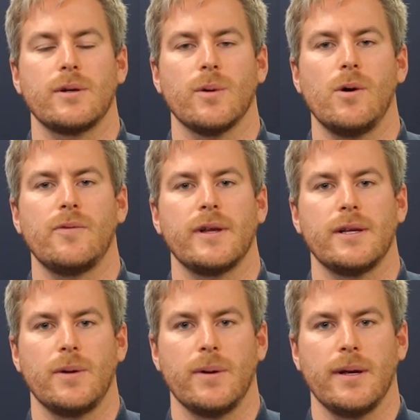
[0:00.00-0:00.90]
Grove,
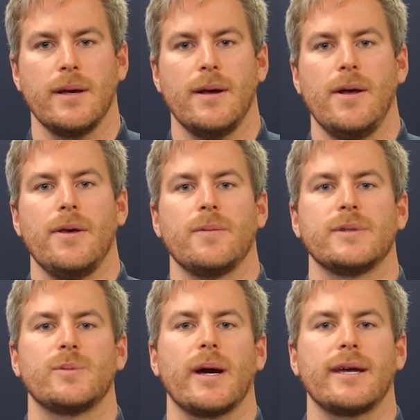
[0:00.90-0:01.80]
Illinois,
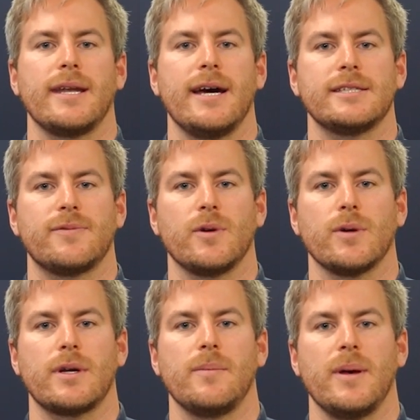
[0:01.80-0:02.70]
was recognized for
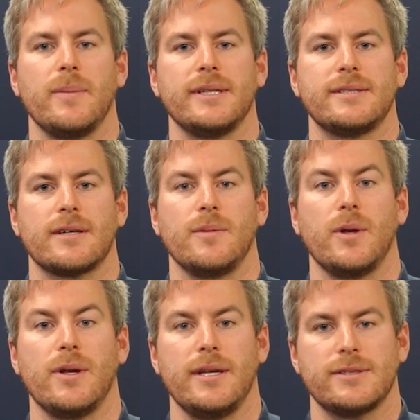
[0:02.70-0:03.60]
her commitment to
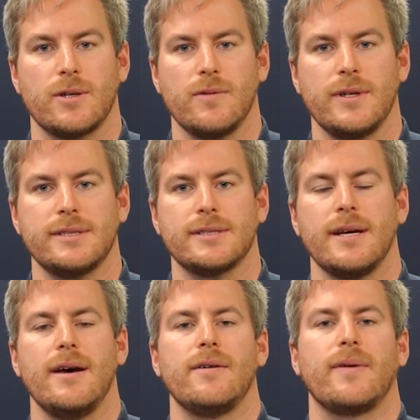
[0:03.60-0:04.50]
community service,
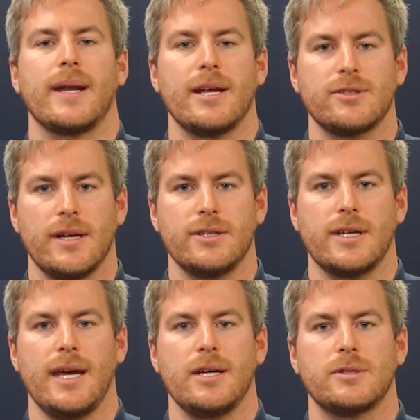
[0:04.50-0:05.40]
financial
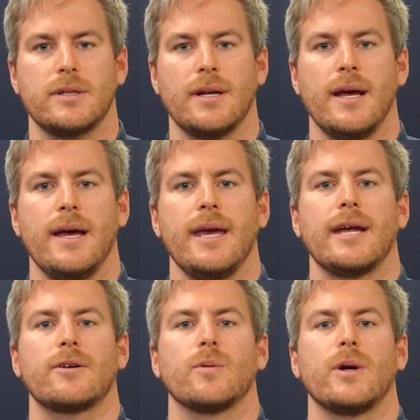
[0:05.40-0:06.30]
education,
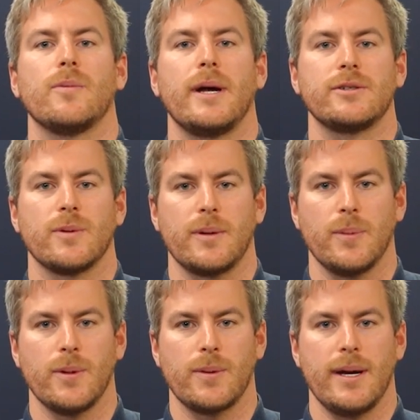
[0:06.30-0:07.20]
and career mentoring
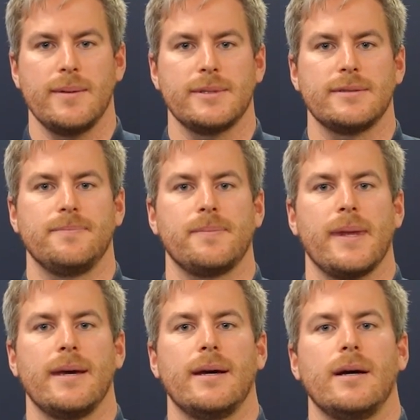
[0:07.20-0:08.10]
programs.
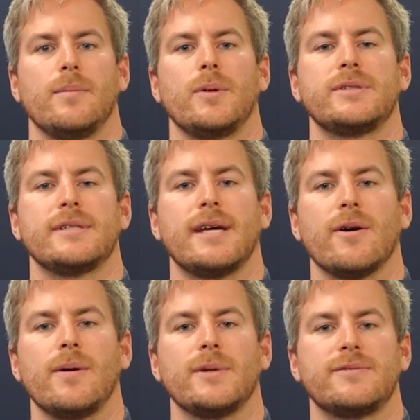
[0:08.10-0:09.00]

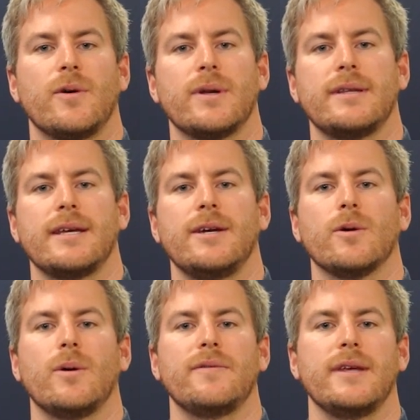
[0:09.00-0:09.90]
Pusateri was voted the
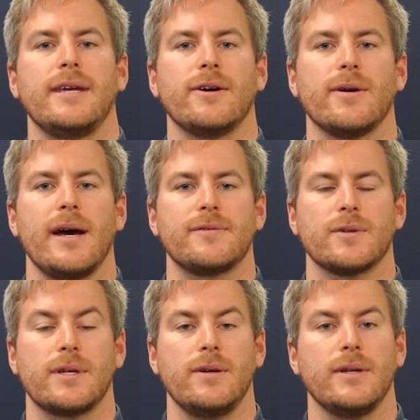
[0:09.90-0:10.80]
Hero of the Year
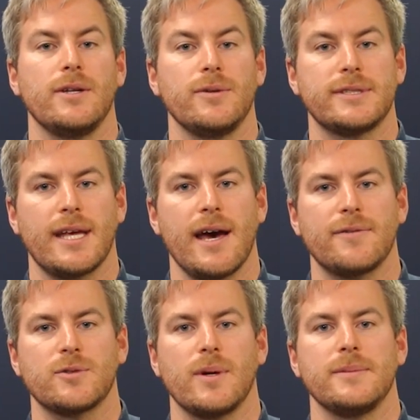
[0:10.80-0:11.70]
after CUNA News
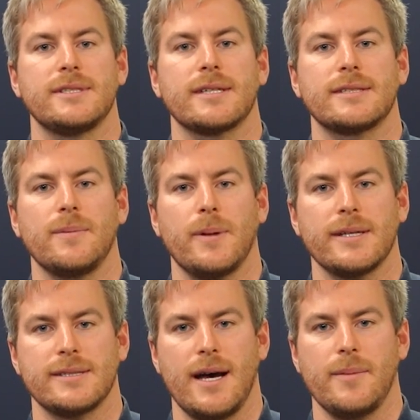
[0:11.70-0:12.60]
staff trimmed
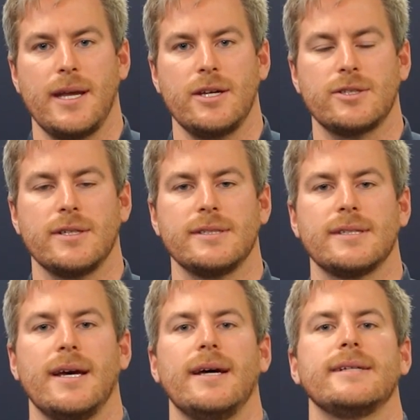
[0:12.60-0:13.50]
60-plus
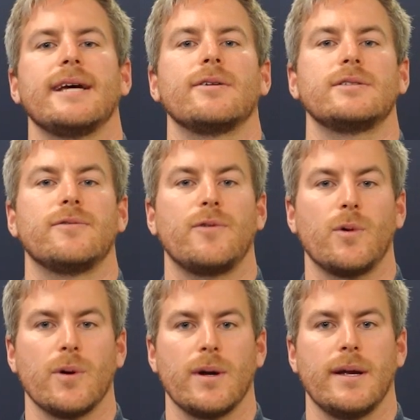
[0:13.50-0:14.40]
nominations down to
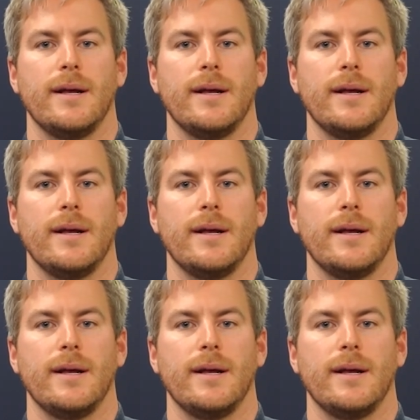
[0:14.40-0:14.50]
4.